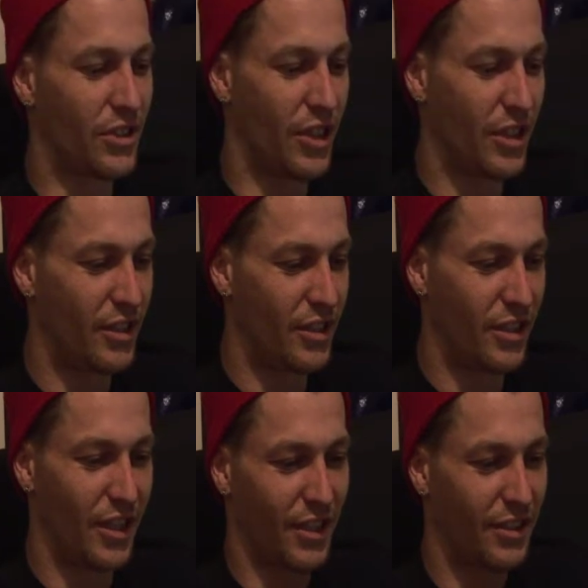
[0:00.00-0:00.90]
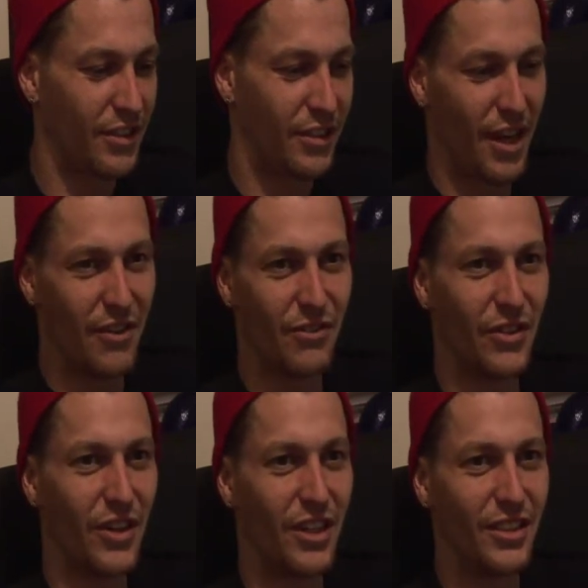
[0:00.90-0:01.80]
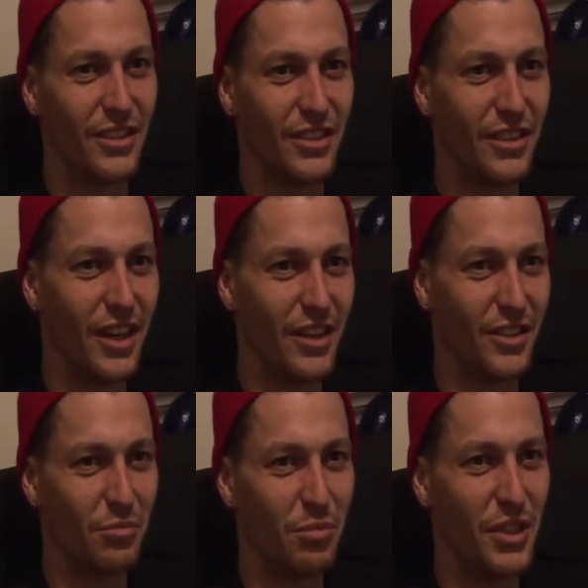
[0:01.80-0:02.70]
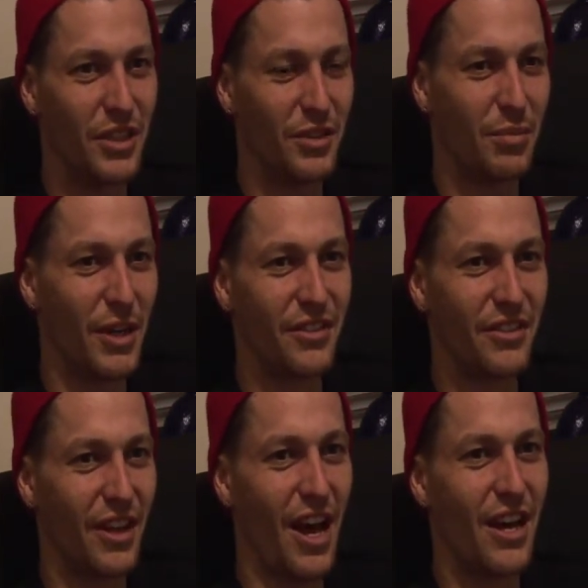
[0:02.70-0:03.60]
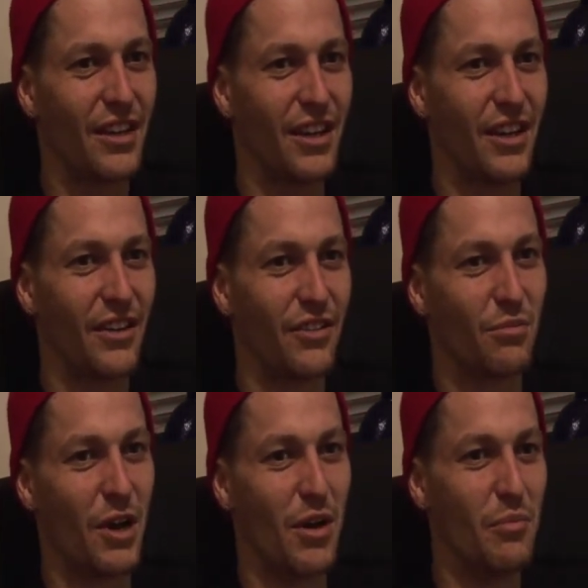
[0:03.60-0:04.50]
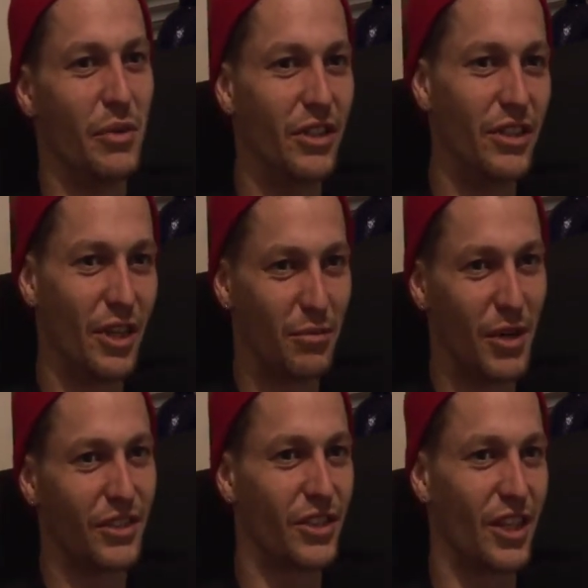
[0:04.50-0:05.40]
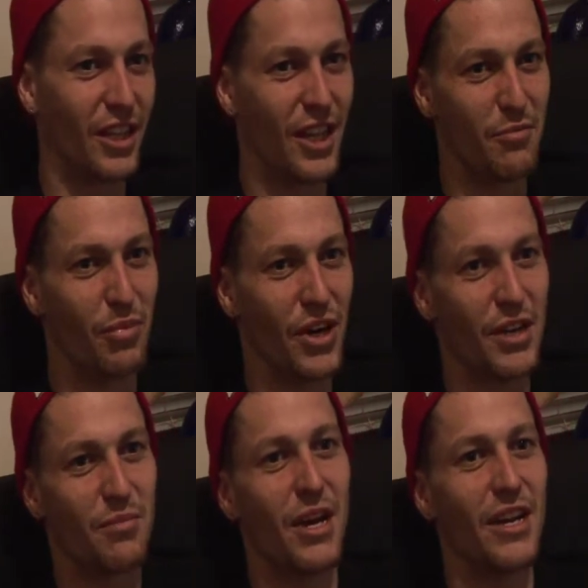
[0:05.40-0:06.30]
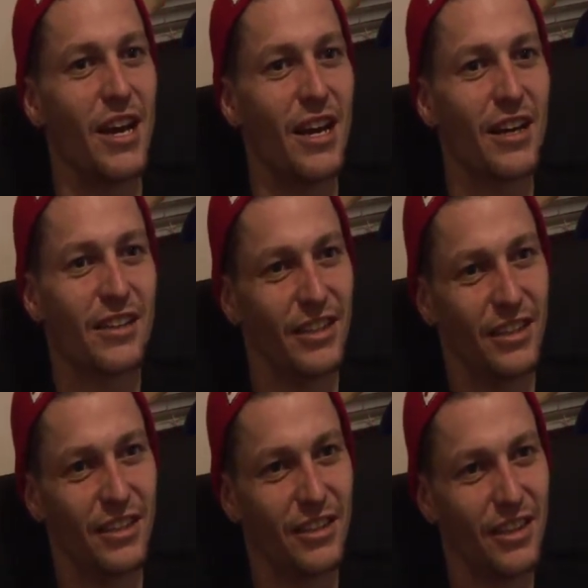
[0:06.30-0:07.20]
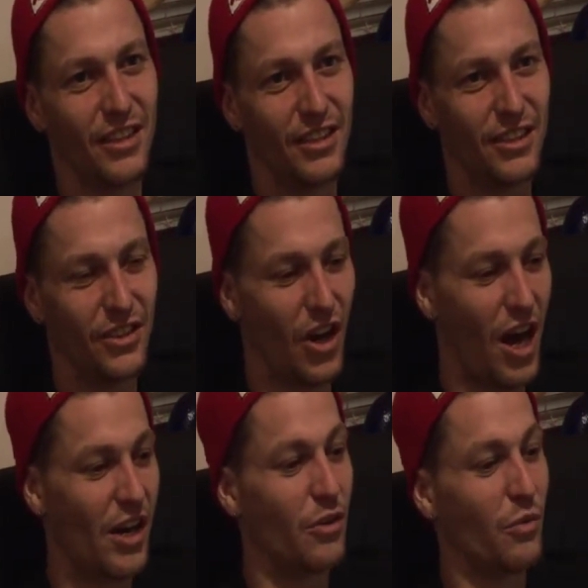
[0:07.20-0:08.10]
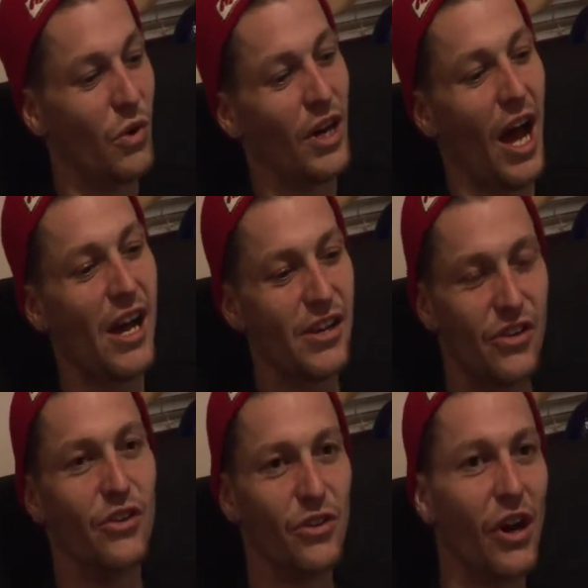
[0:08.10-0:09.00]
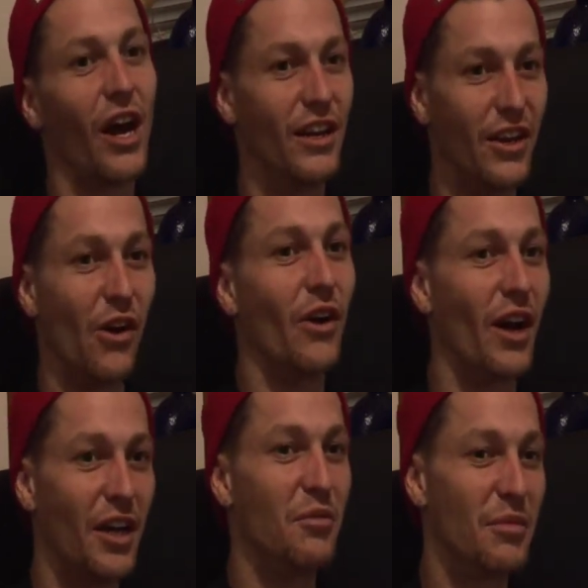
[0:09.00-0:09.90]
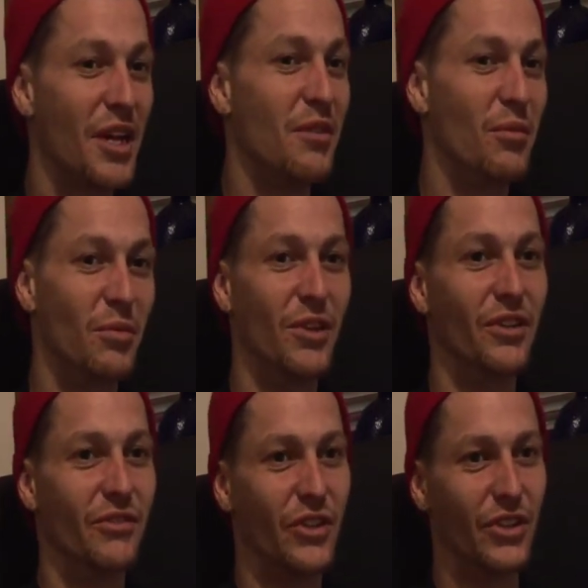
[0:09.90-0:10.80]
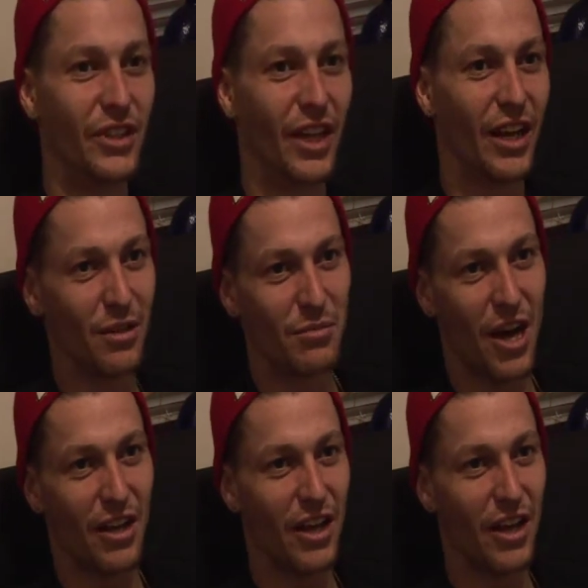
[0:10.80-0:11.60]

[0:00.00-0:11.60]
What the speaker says: trying to like have fun and yeah, be as best as I can to my ability. I'm not trying to like break my neck. Like, you know, what I do, I know I am capable of doing that. I'm not